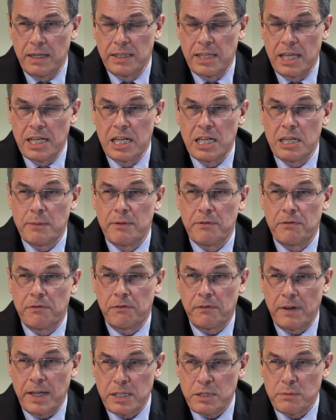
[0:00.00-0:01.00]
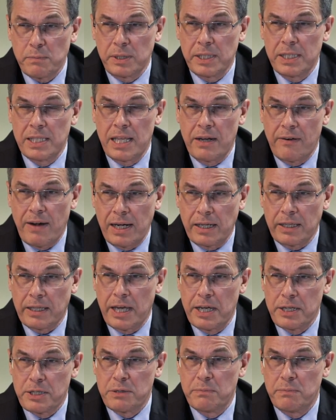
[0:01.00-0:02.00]
and they need to be flexible in their
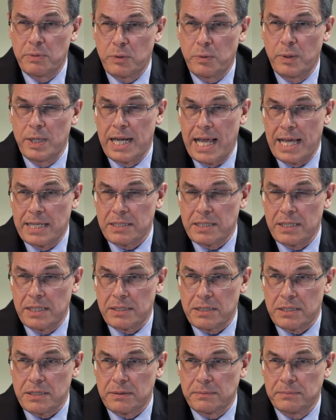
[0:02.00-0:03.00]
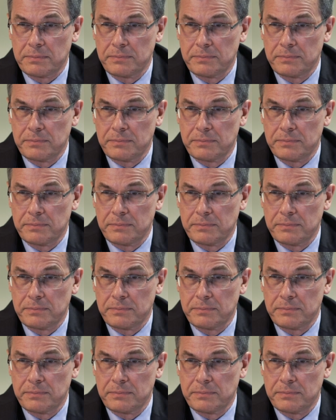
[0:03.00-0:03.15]
allocation between assets.